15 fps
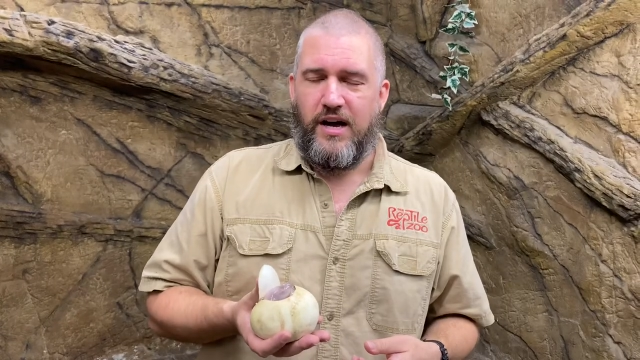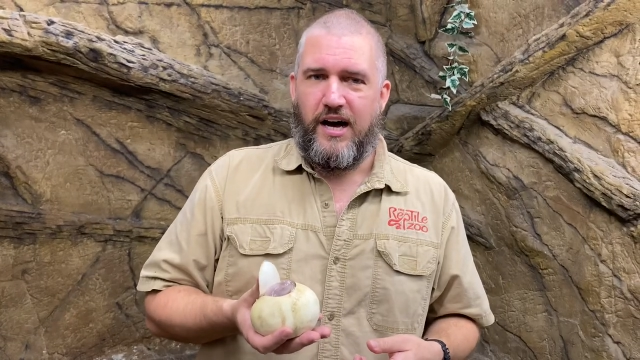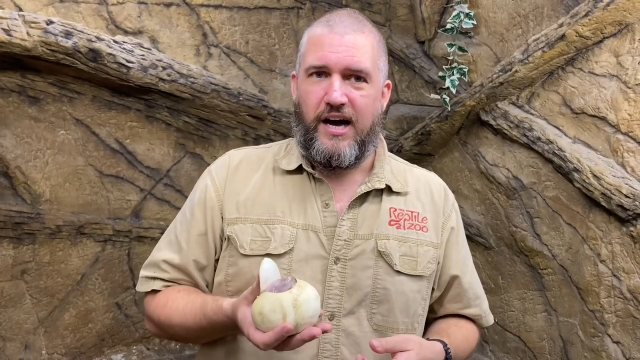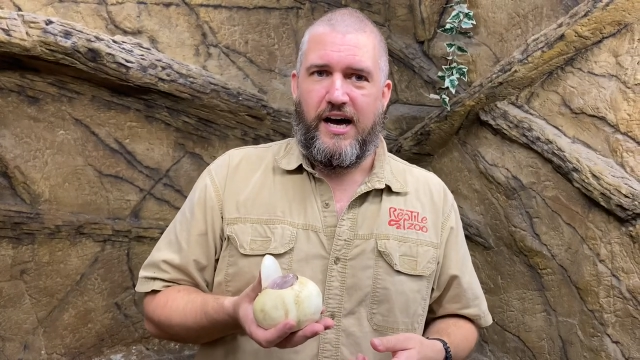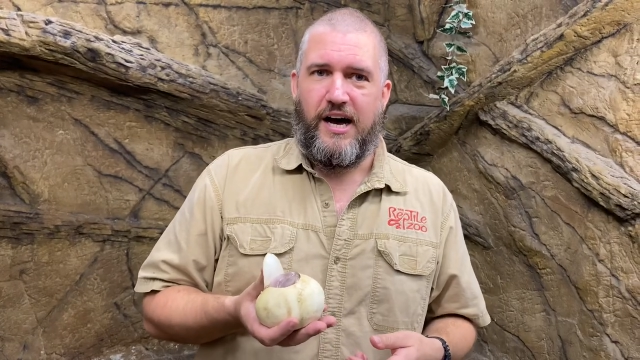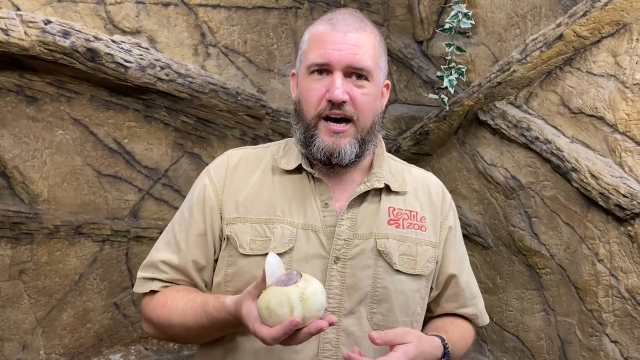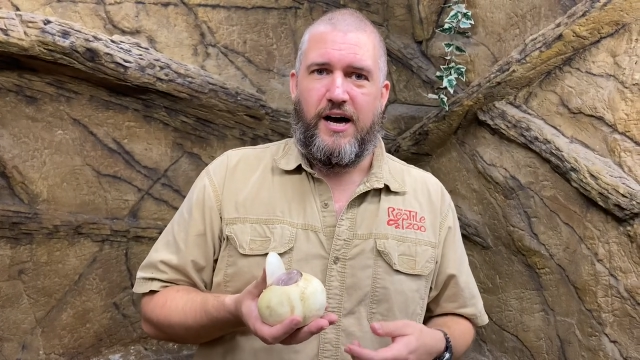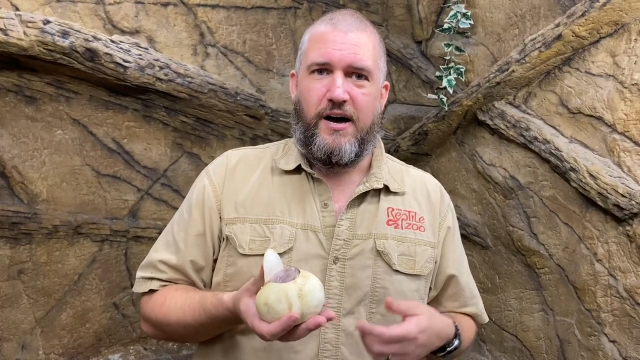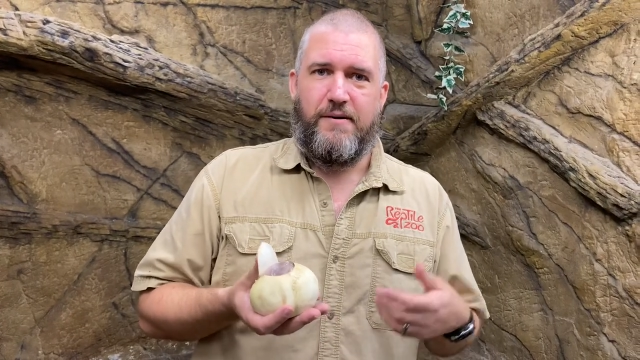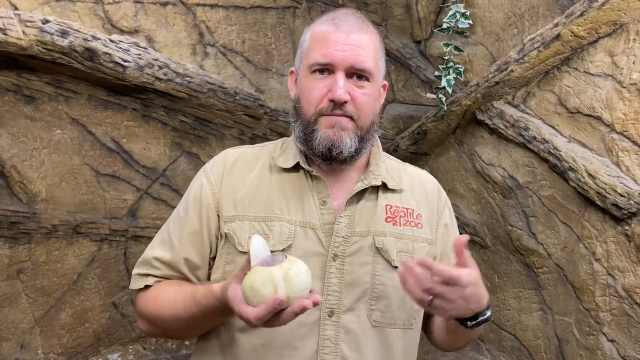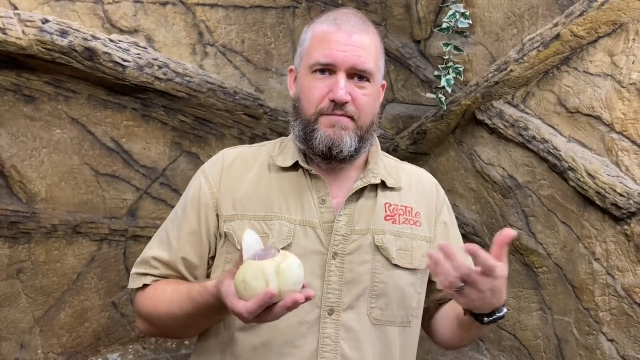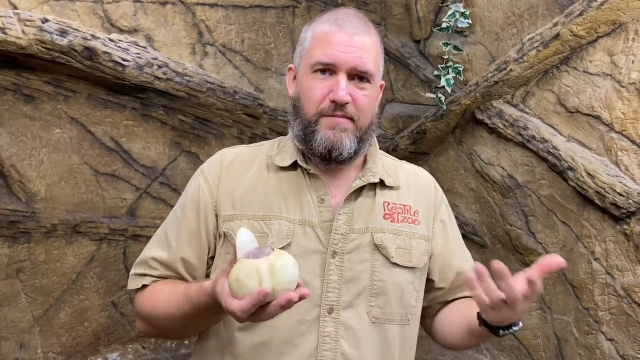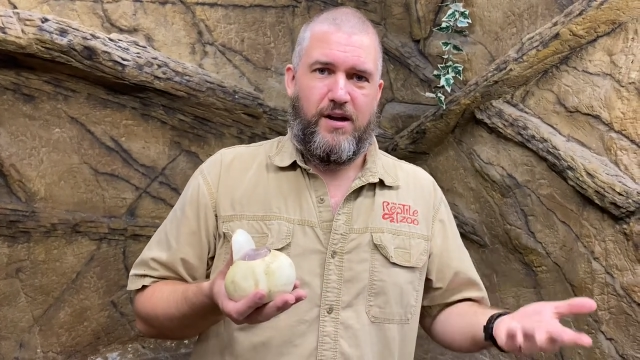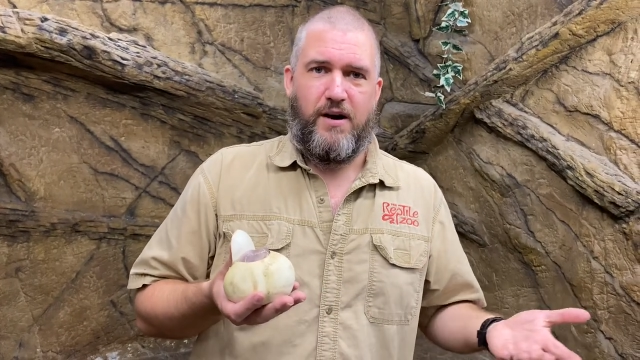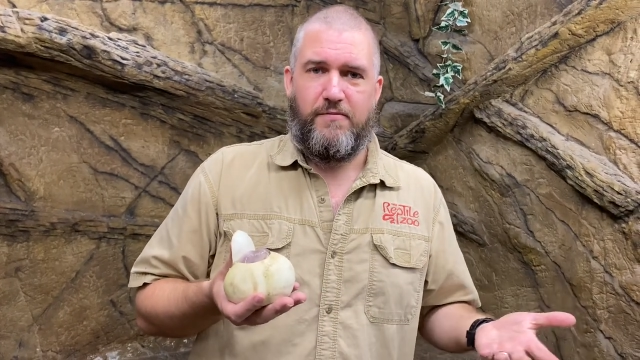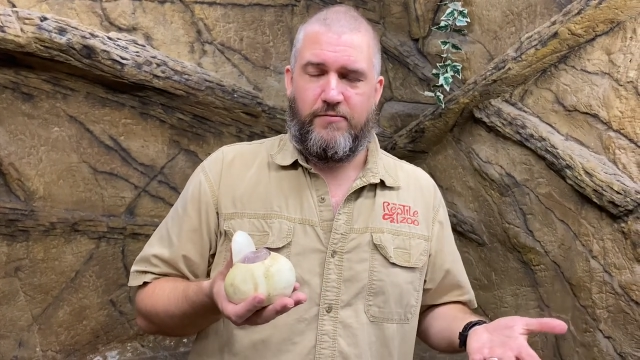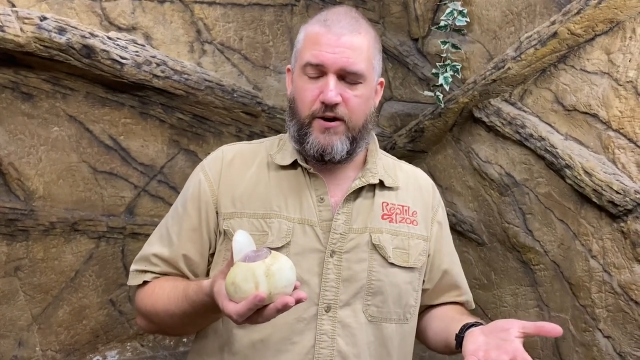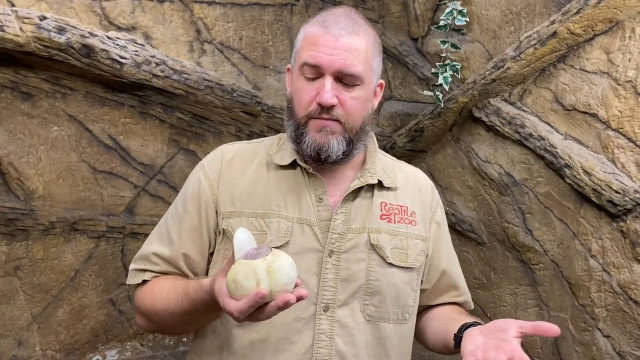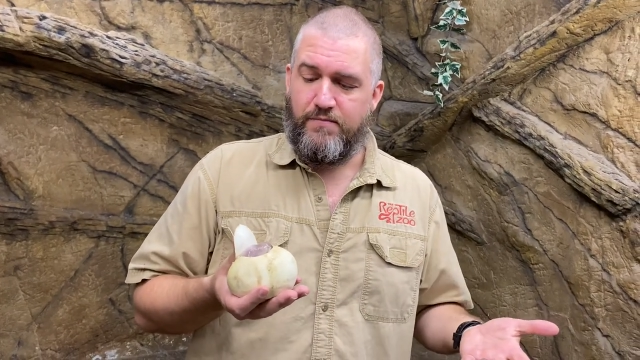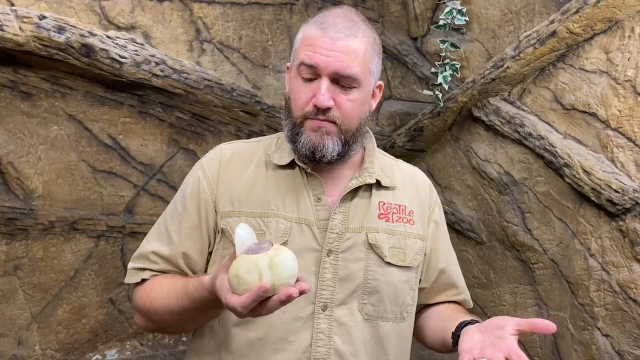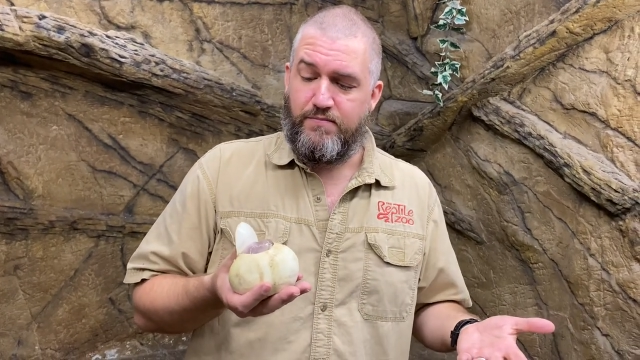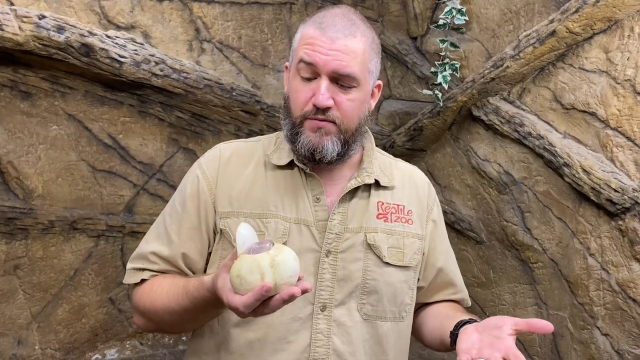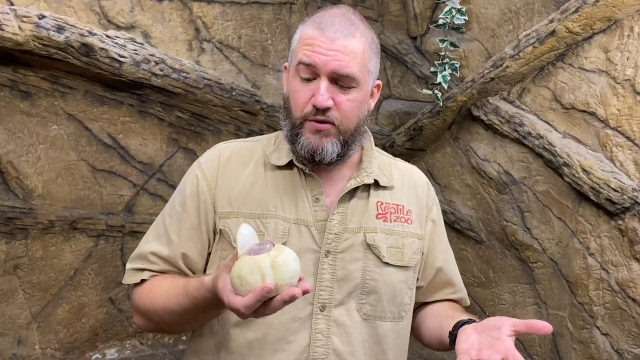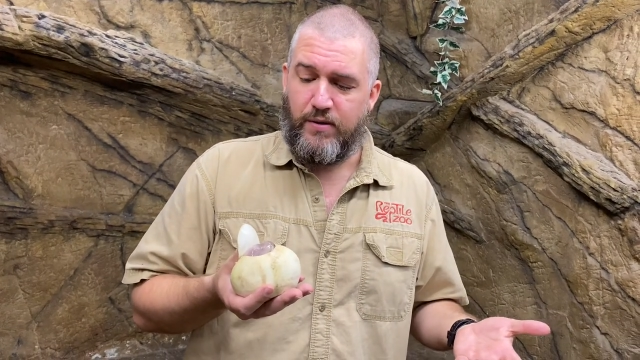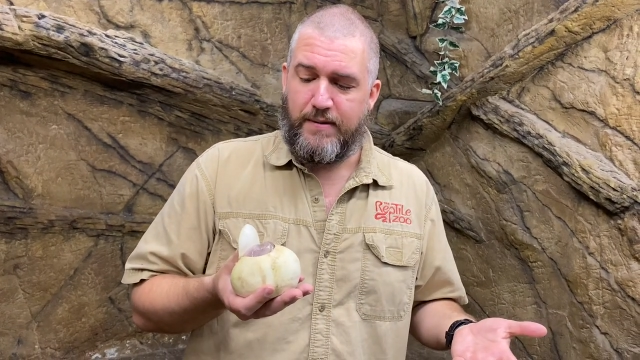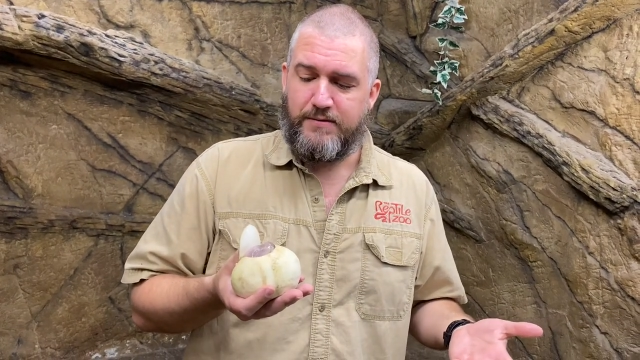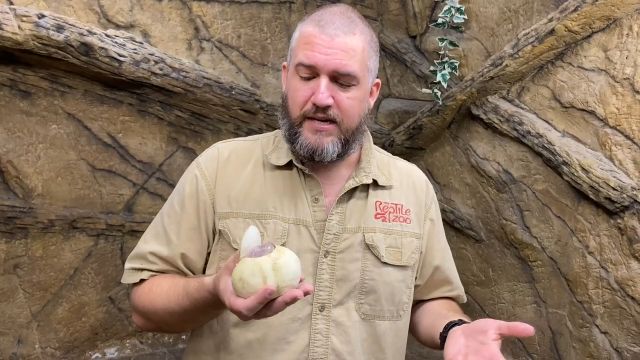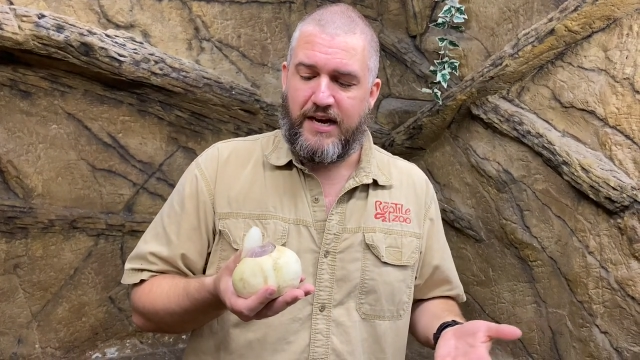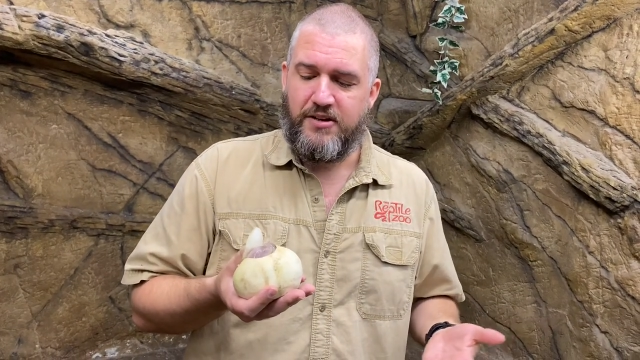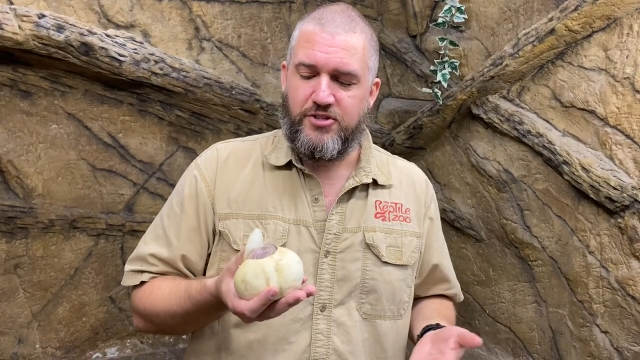from the
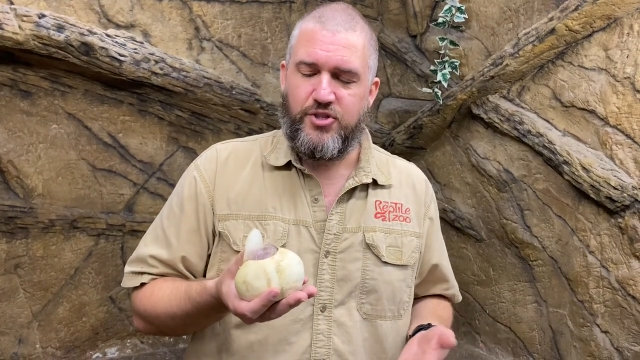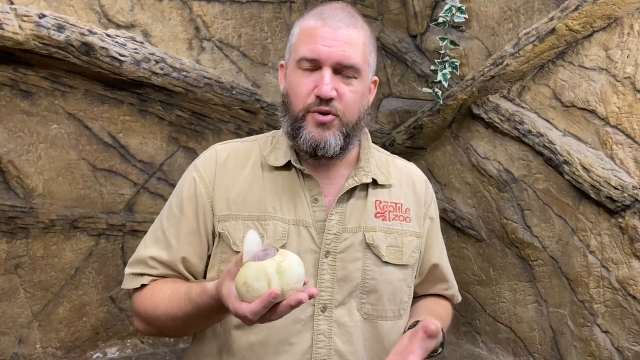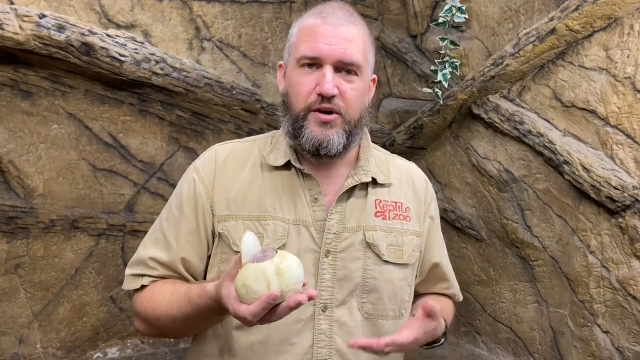Reptile Zoo,